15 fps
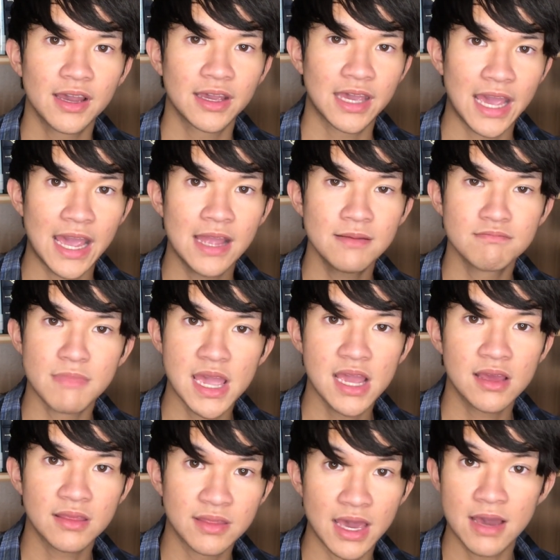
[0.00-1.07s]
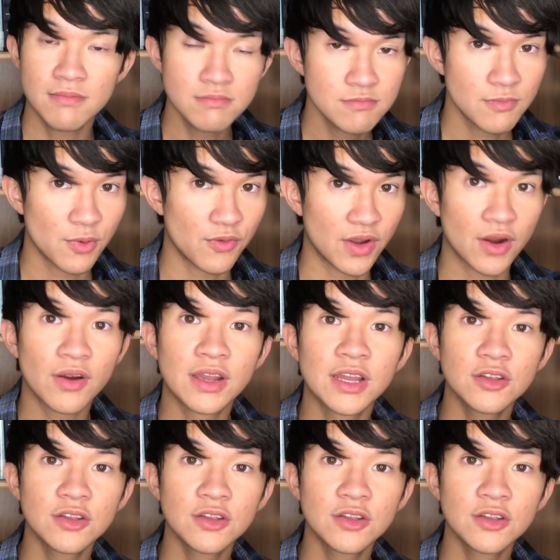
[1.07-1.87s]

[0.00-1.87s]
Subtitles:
can make them very